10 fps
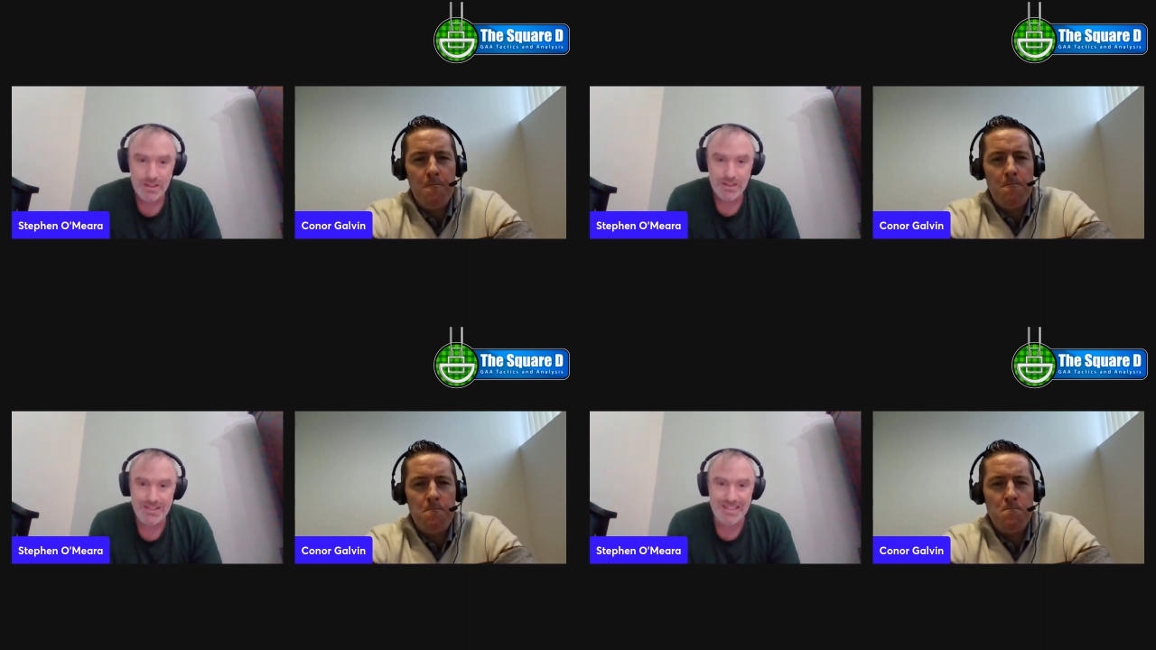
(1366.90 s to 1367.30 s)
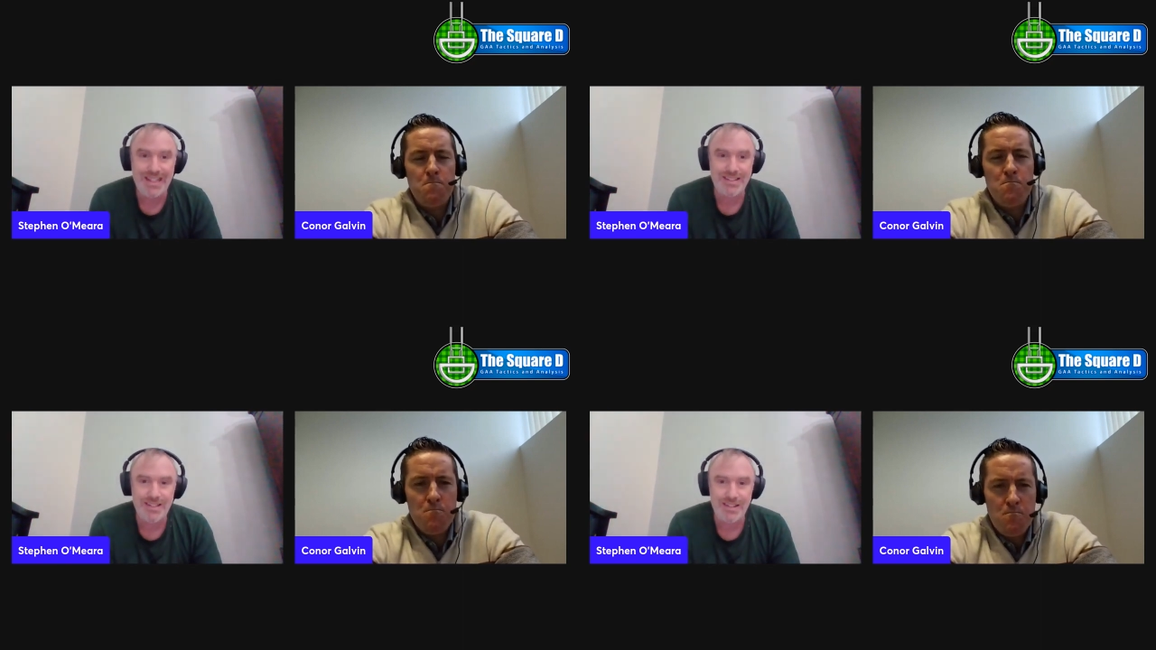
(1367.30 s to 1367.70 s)

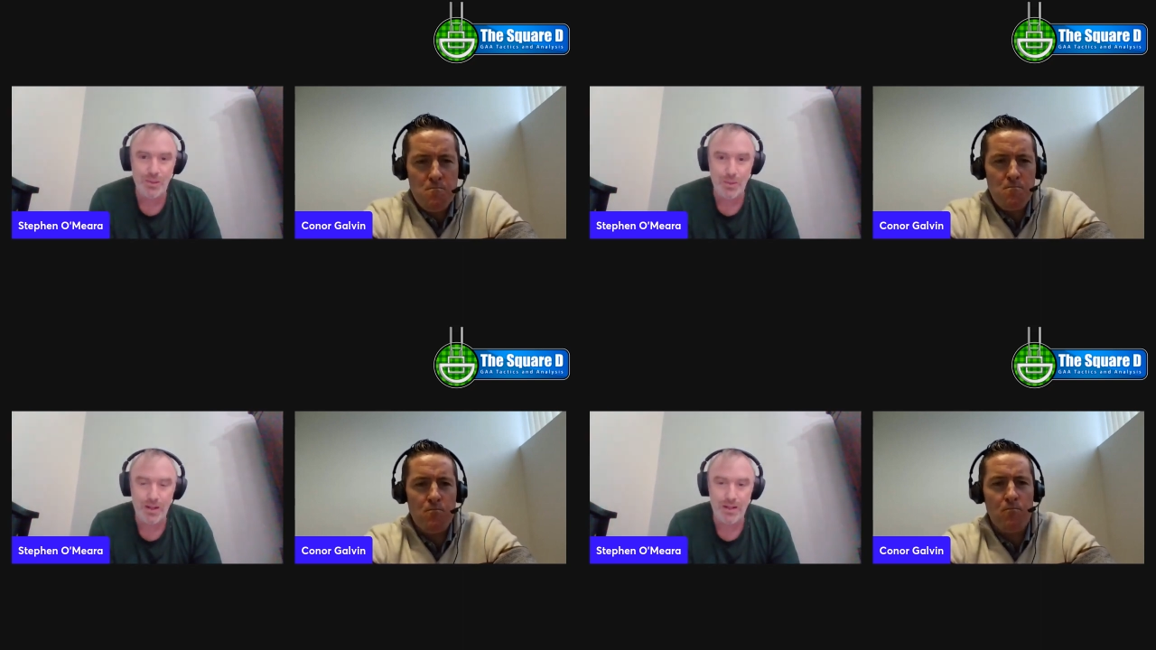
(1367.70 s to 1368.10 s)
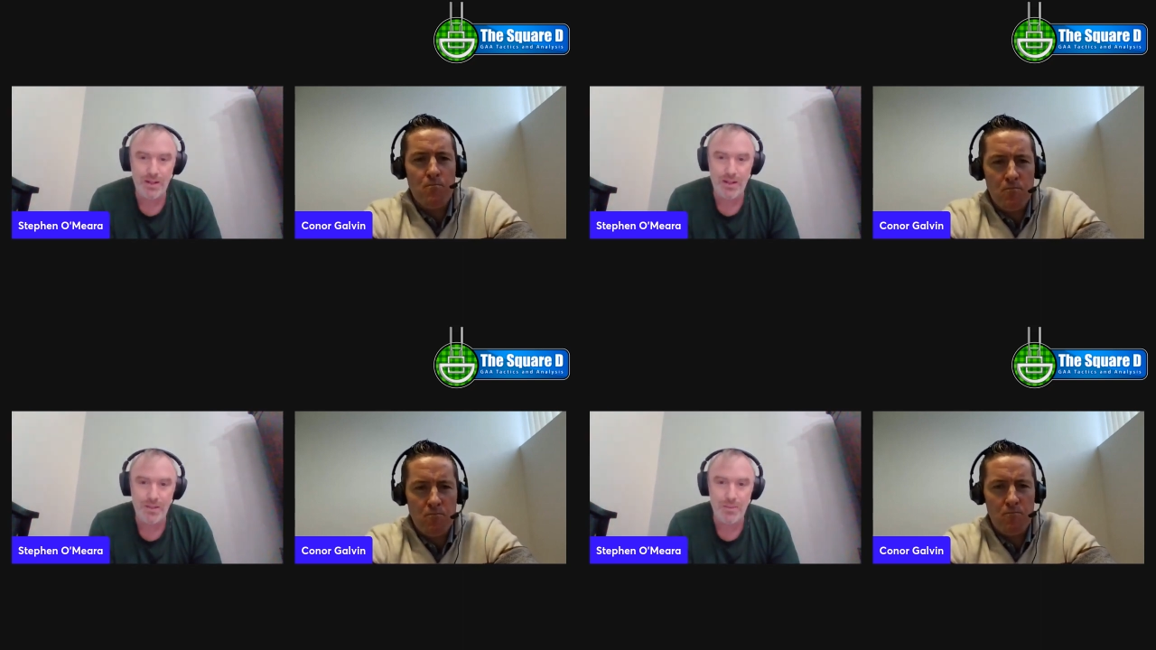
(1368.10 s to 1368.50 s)
Speaker 1: six into a,
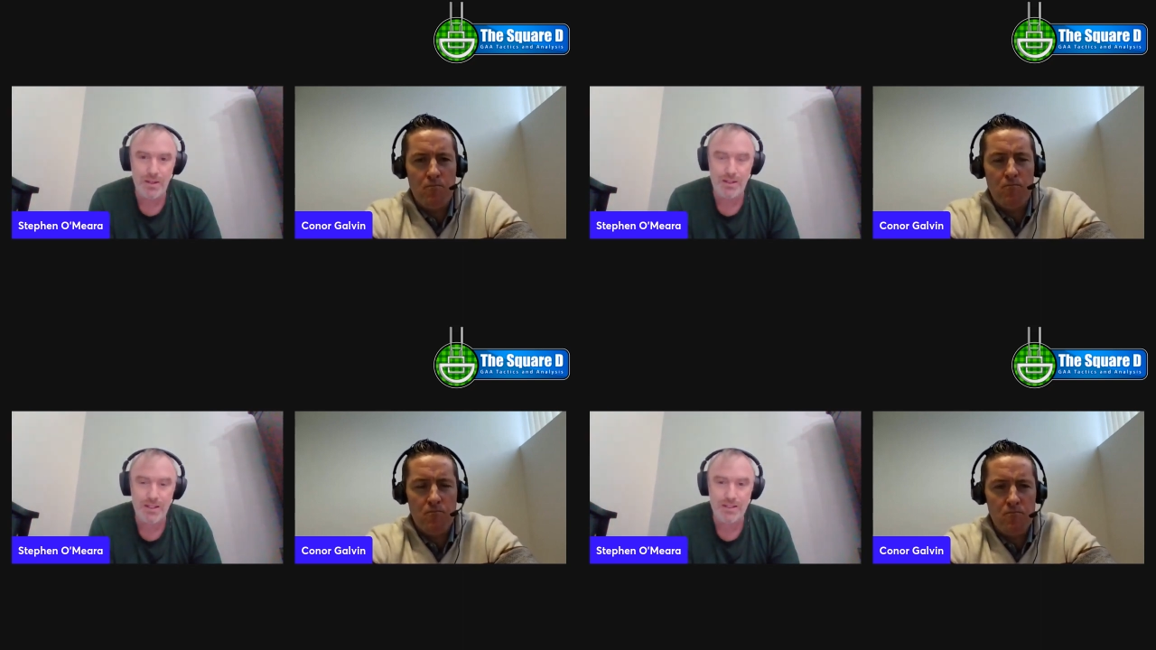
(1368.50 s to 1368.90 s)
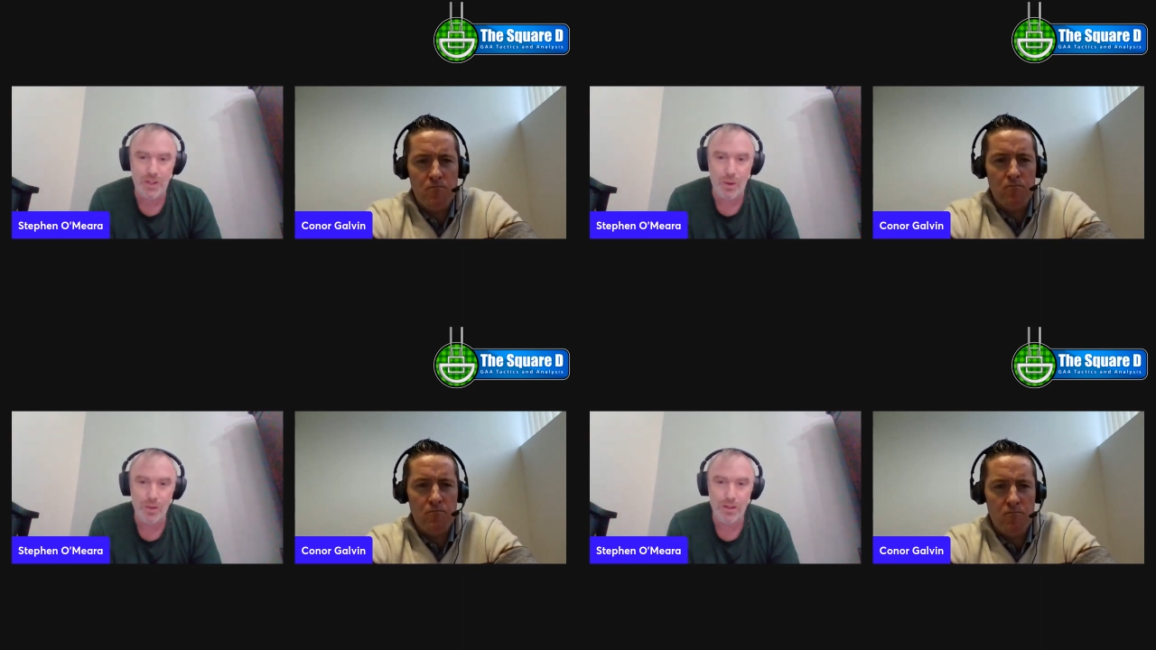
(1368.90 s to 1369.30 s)
a, a
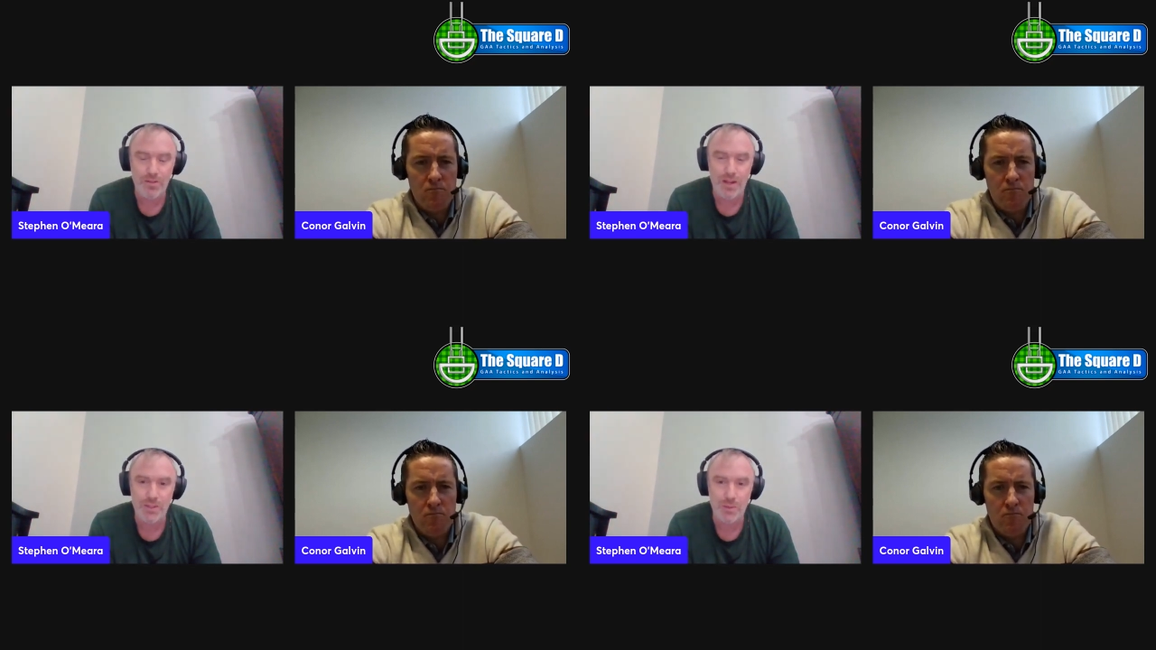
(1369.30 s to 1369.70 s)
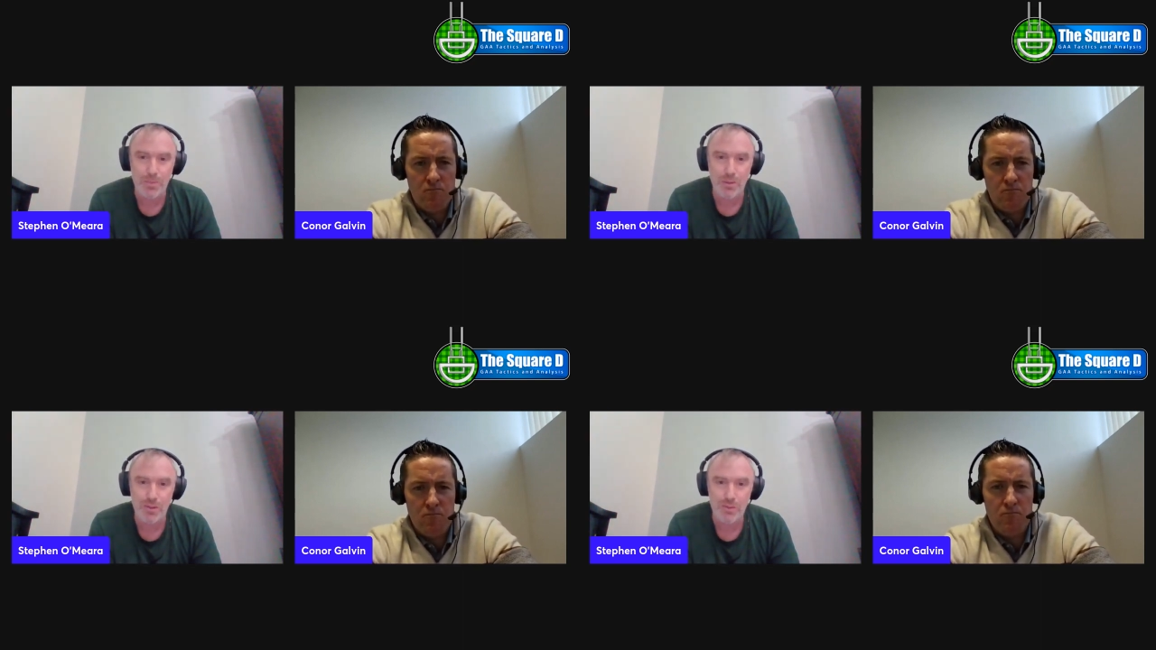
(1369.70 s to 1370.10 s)
of defence with a
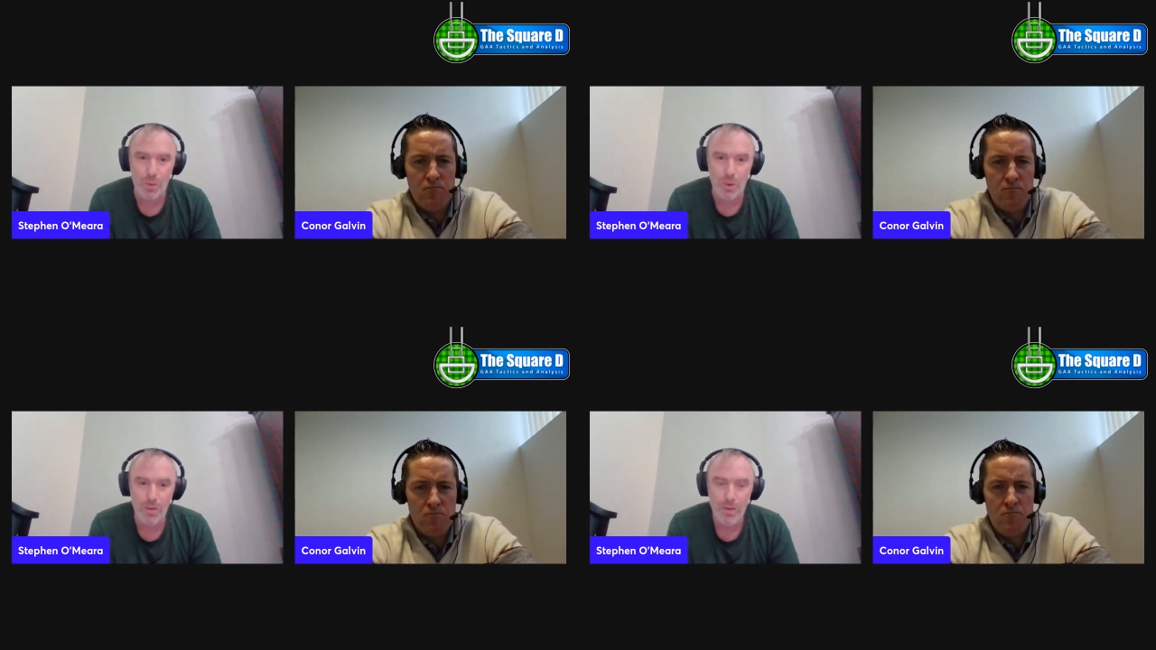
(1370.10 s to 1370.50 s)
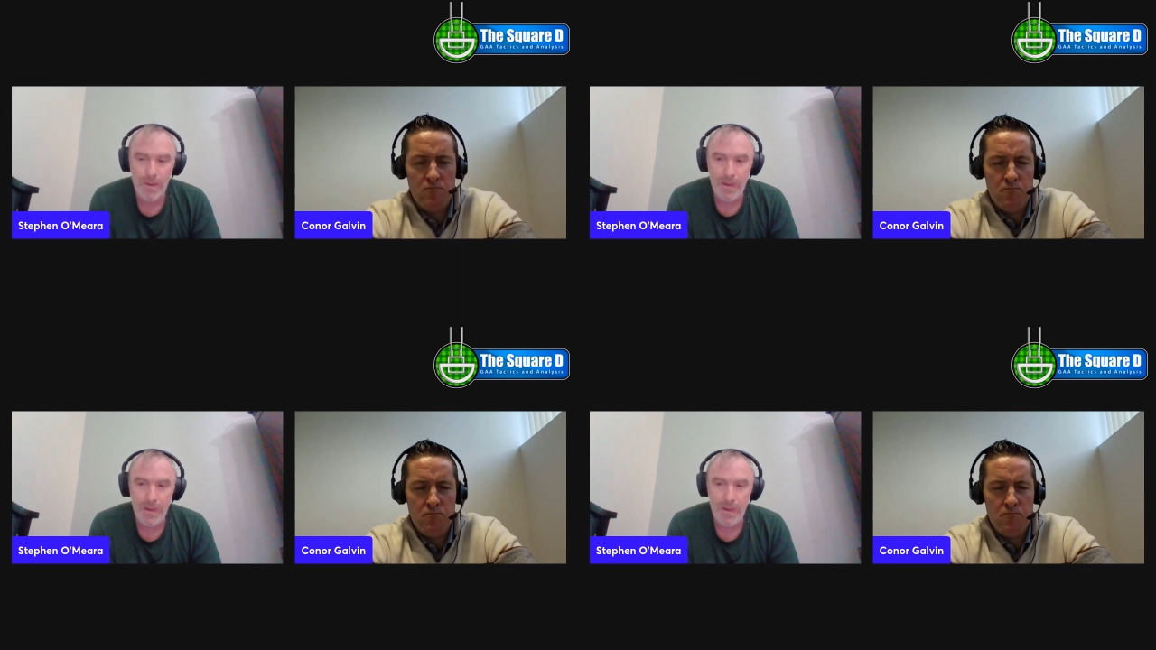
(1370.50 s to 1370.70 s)
plus one.